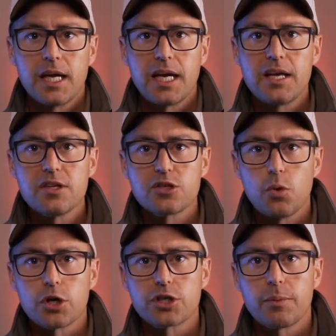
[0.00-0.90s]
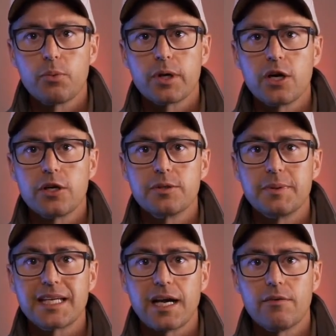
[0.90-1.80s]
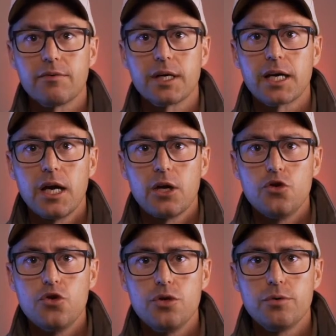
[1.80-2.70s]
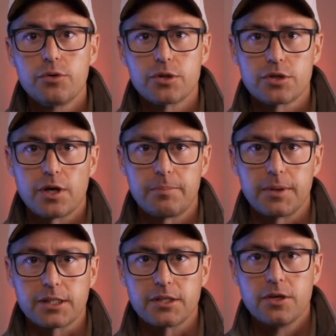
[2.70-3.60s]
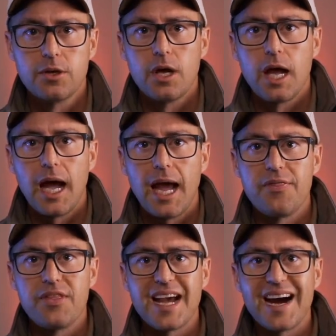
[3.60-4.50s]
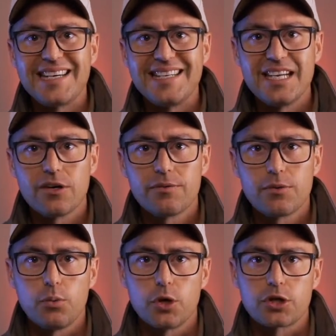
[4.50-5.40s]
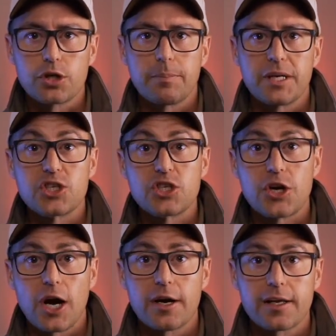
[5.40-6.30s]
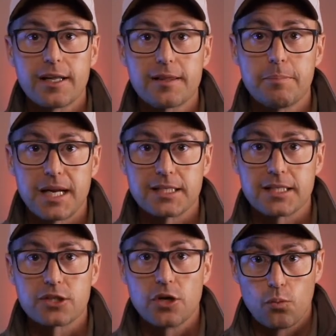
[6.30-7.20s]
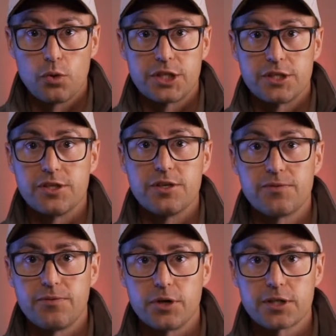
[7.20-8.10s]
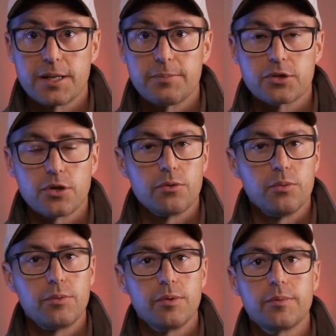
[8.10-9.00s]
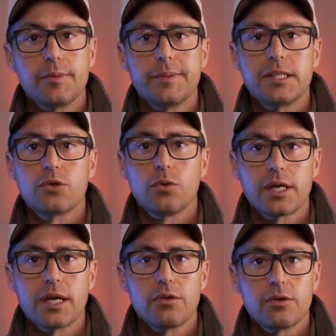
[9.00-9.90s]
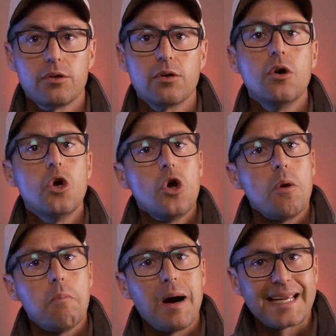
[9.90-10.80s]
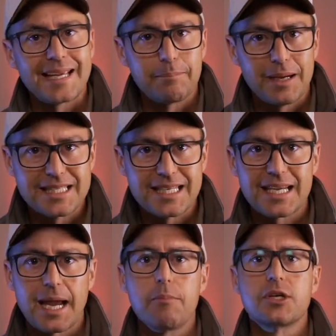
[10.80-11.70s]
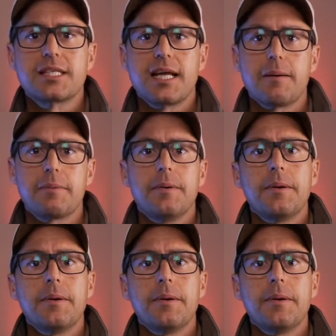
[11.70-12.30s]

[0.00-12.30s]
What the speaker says: In this workshop, we're going to be covering numerous topics. And the idea of the workshop is starting at the basics, which is this first episode, where we will be talking through my basic camera setup,